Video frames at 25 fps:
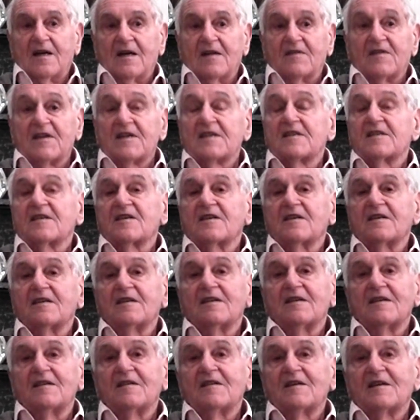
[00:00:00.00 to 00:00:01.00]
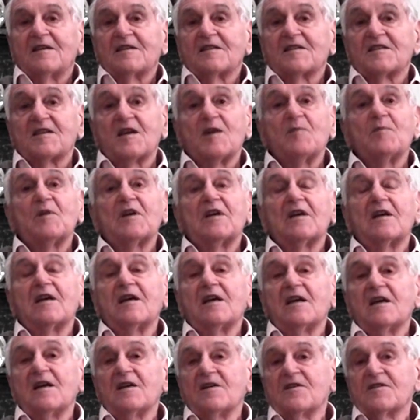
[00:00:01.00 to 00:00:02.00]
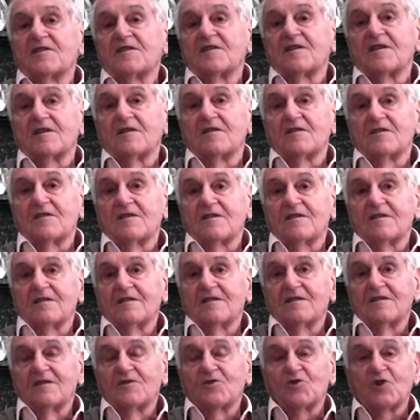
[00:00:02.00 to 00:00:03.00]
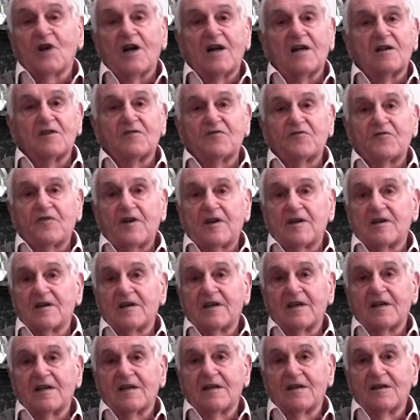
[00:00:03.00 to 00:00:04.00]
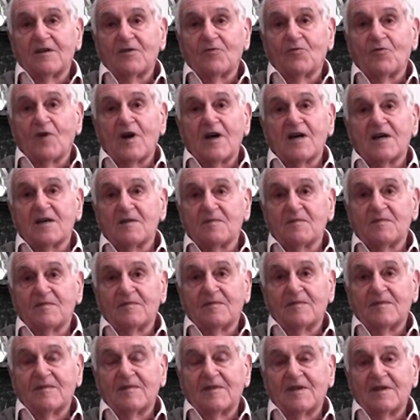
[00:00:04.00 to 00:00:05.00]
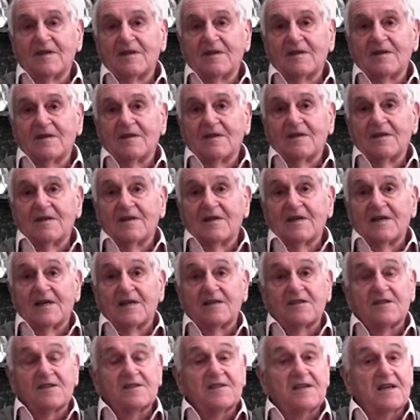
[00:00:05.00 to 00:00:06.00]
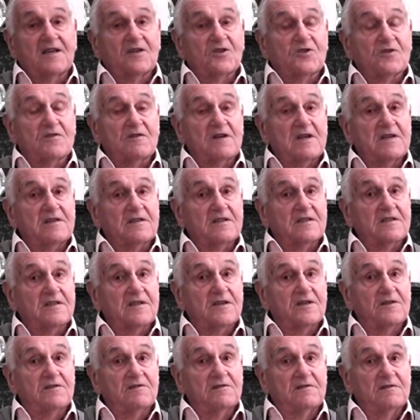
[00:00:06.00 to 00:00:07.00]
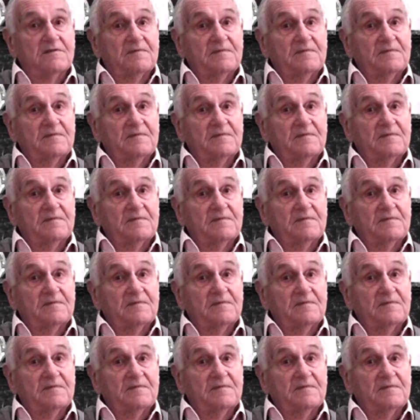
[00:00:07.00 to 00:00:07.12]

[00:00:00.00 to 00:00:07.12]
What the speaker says: This seemingly innocent, child-friendly rhyme has a sexual undertone.